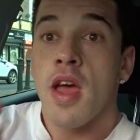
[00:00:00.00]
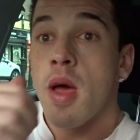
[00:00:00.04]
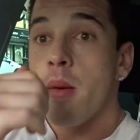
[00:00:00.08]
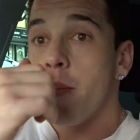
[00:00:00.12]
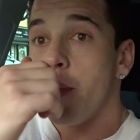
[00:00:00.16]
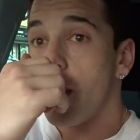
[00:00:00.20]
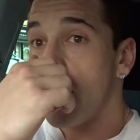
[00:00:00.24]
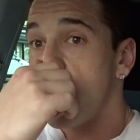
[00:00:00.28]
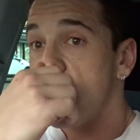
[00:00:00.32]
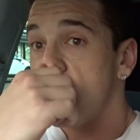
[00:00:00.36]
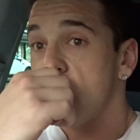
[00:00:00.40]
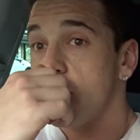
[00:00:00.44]

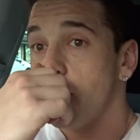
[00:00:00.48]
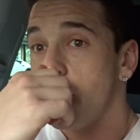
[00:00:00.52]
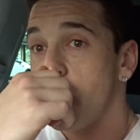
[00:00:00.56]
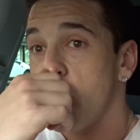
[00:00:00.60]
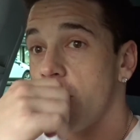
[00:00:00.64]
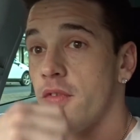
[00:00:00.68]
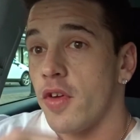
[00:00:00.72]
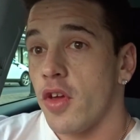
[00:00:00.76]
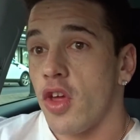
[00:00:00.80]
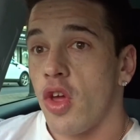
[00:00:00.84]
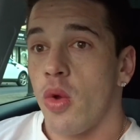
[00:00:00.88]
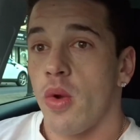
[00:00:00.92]
but there's a bit
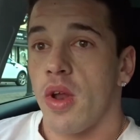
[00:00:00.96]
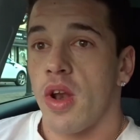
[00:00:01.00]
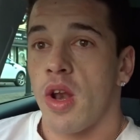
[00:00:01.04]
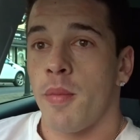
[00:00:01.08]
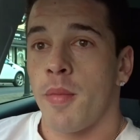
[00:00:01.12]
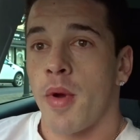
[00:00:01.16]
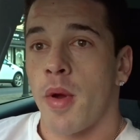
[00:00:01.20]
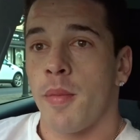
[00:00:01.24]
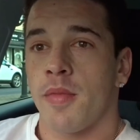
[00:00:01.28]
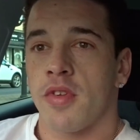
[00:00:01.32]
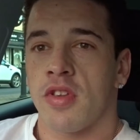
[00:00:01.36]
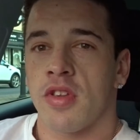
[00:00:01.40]
of a queue at the
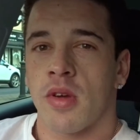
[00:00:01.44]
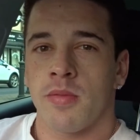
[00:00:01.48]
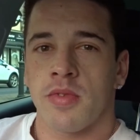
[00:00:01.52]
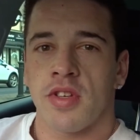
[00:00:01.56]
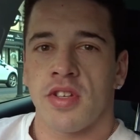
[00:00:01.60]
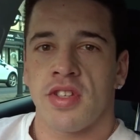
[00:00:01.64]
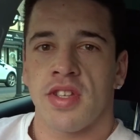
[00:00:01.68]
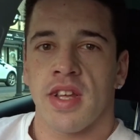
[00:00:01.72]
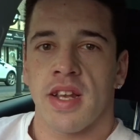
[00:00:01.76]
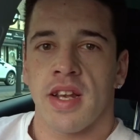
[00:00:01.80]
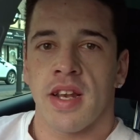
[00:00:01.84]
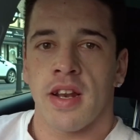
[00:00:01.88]
moment, so I'm
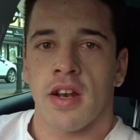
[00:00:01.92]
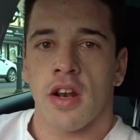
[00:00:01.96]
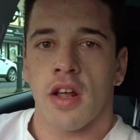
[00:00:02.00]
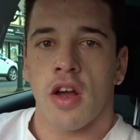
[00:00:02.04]
just sitting in the